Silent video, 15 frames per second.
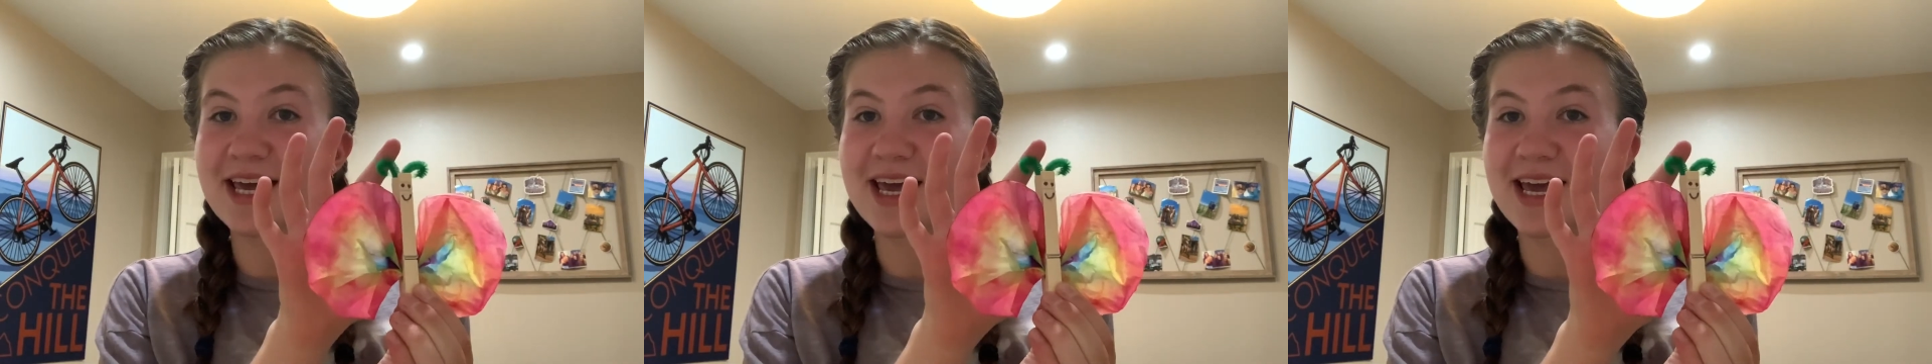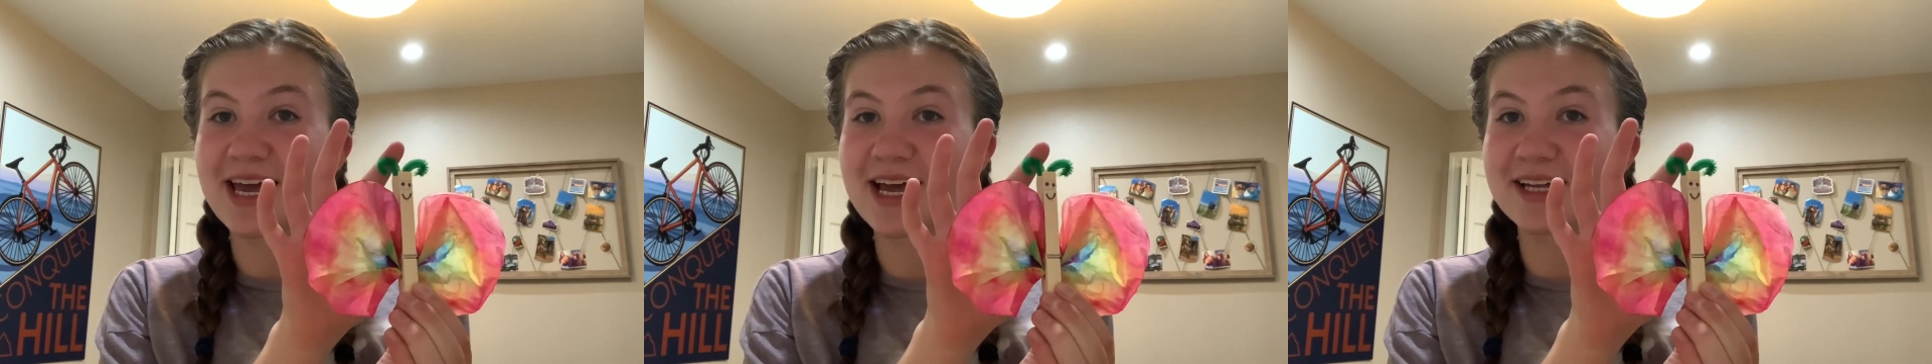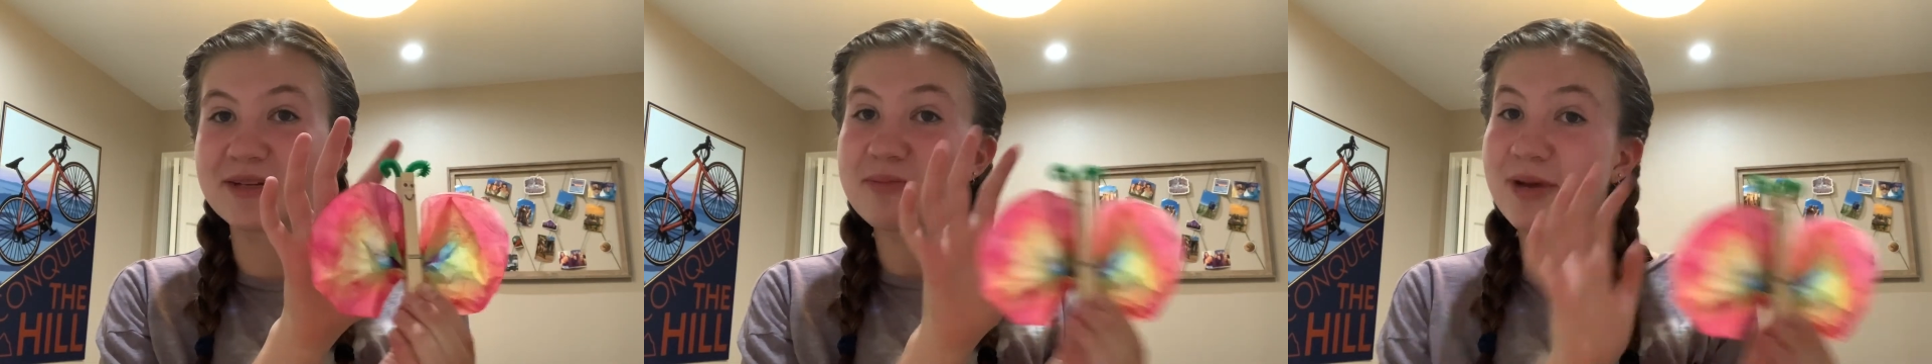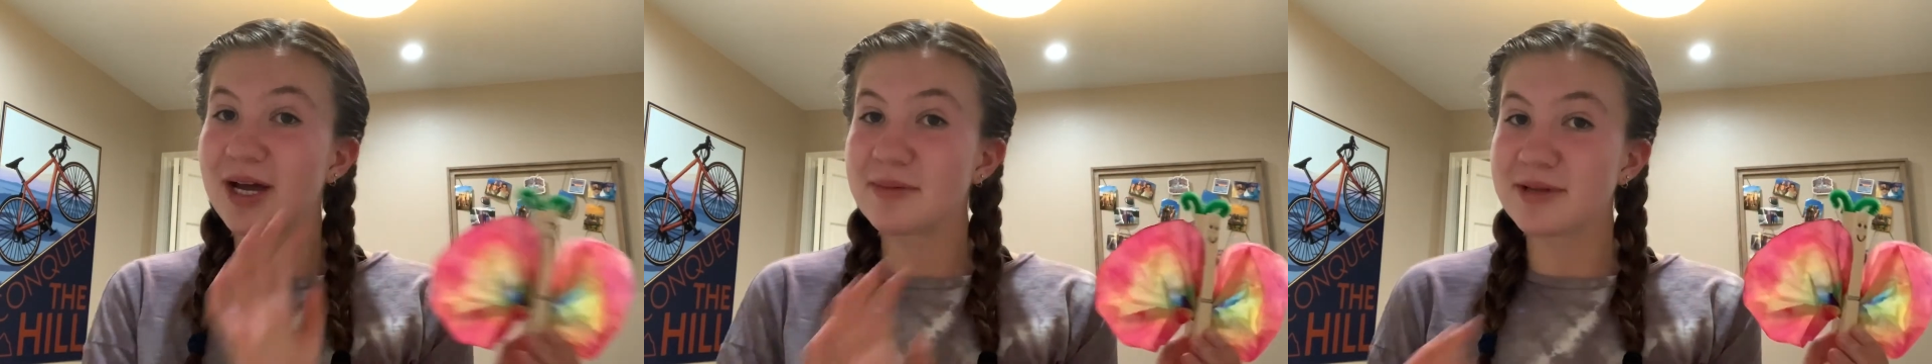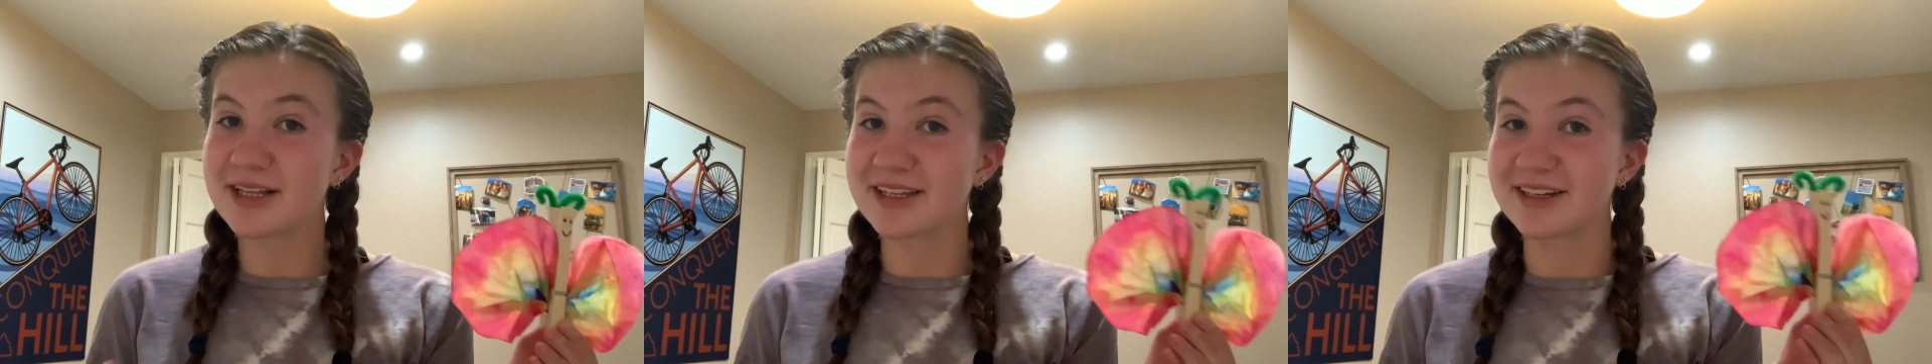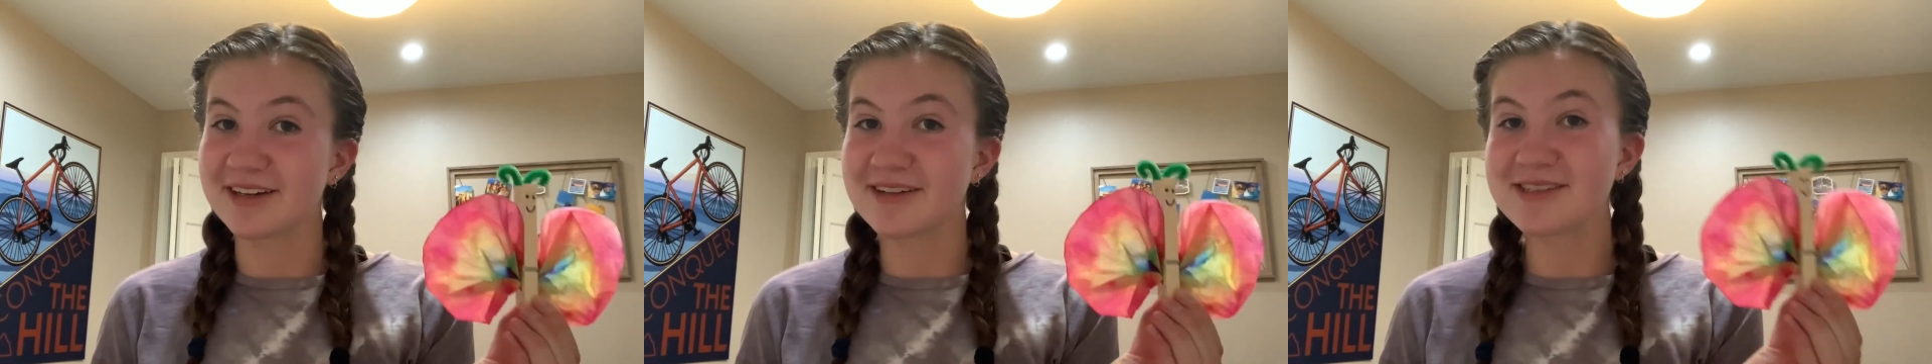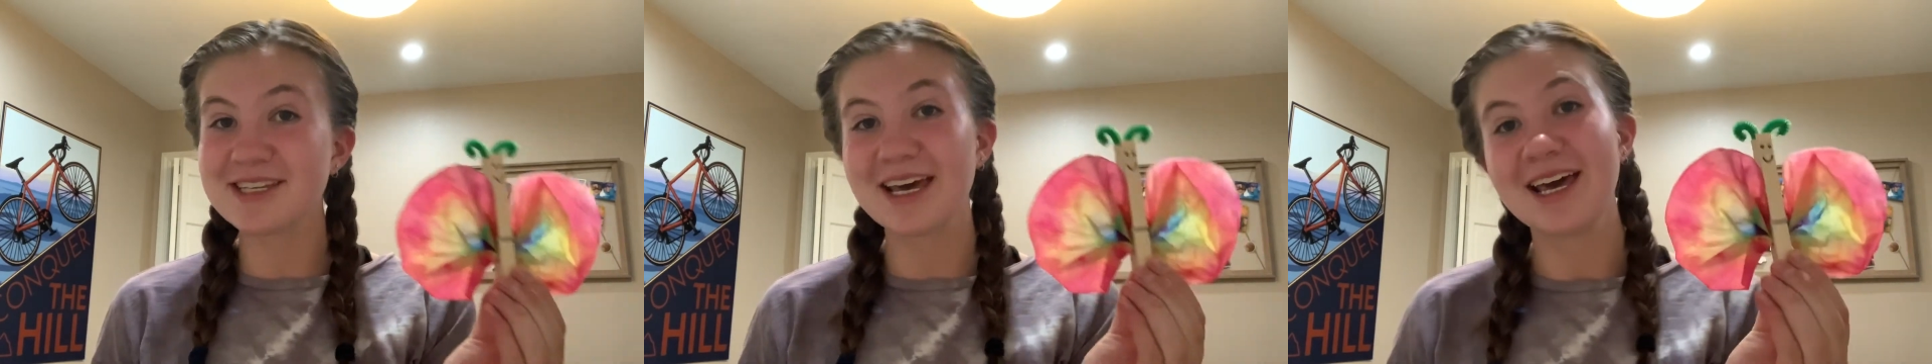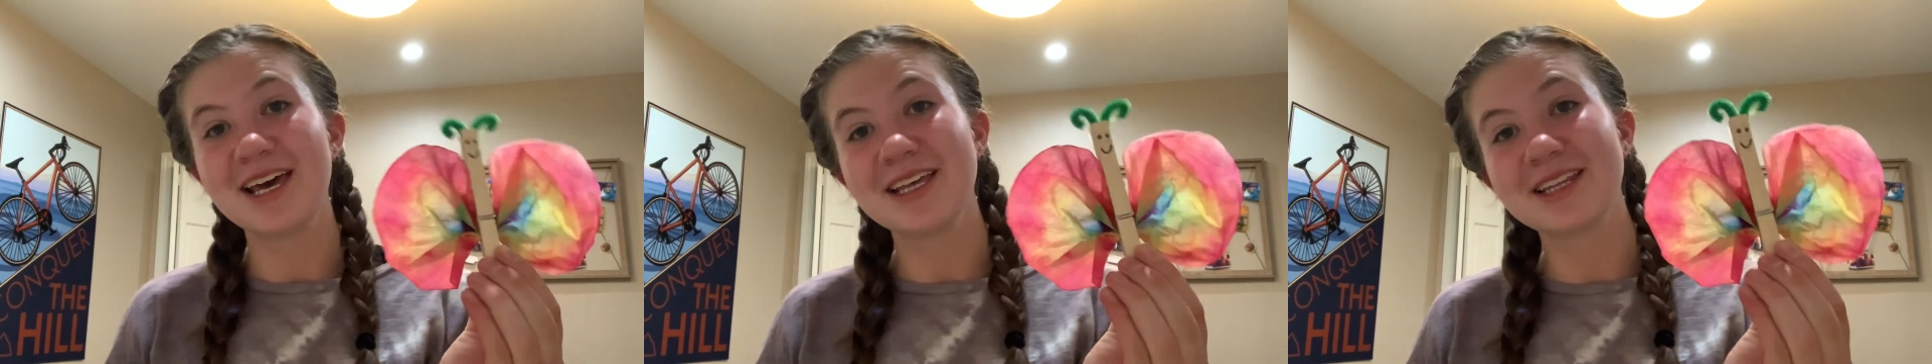and pipe cleaners
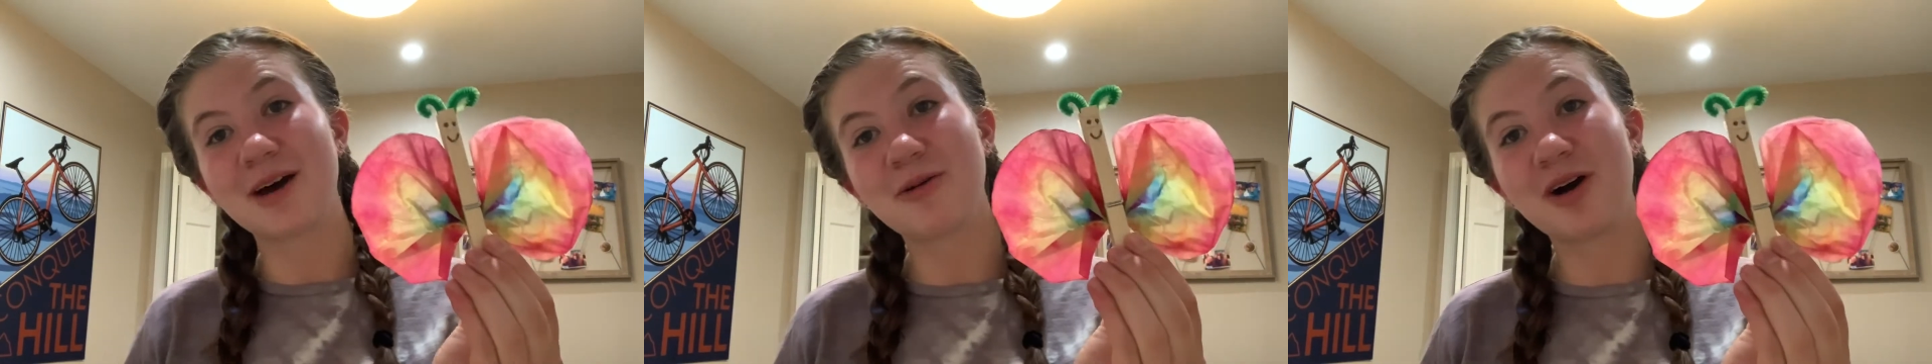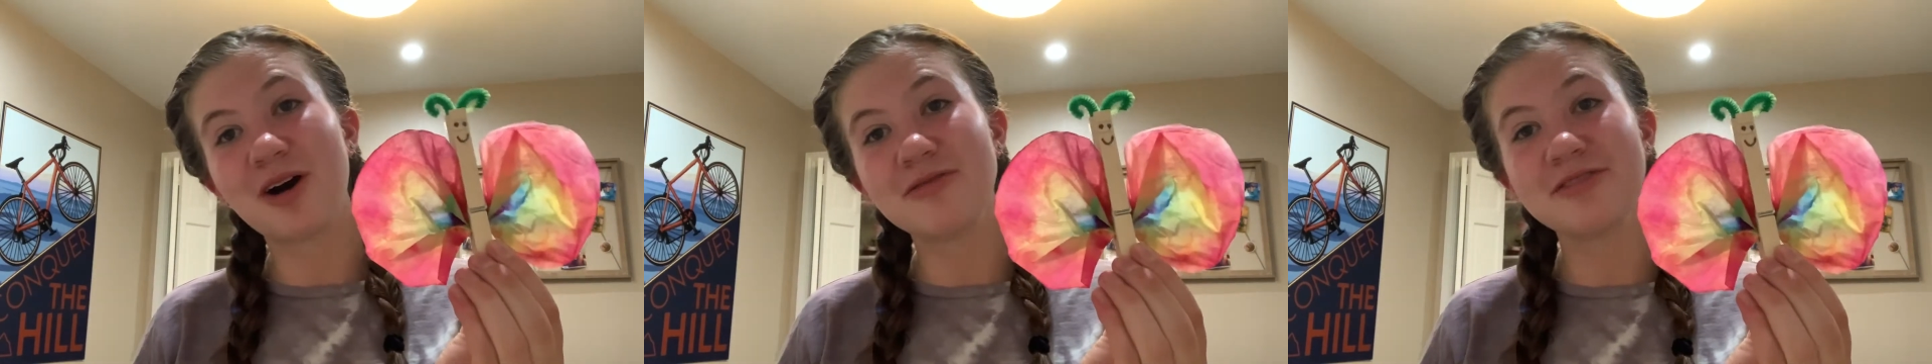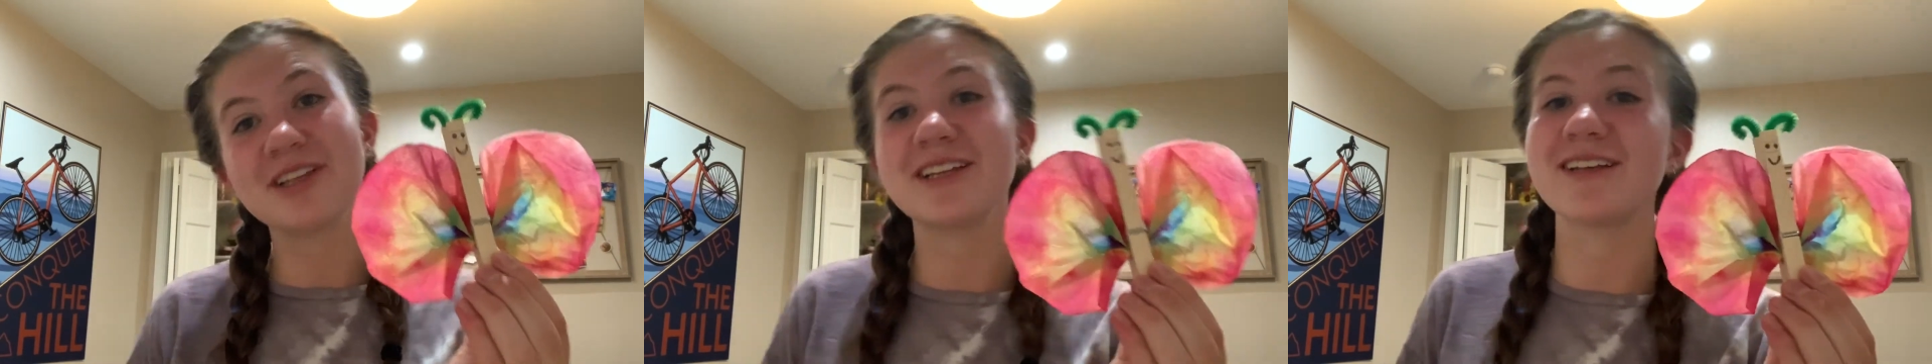that will hopefully